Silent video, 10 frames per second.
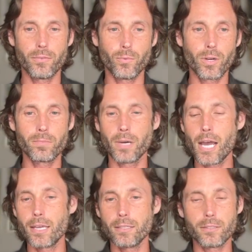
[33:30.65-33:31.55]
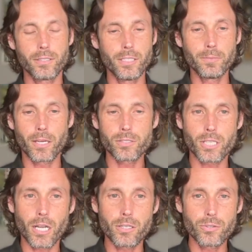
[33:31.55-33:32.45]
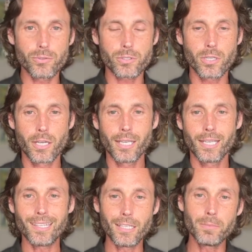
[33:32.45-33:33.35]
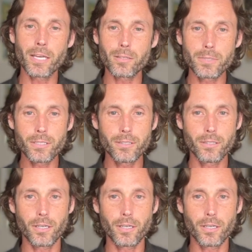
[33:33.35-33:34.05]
one of my emails that I used, email me.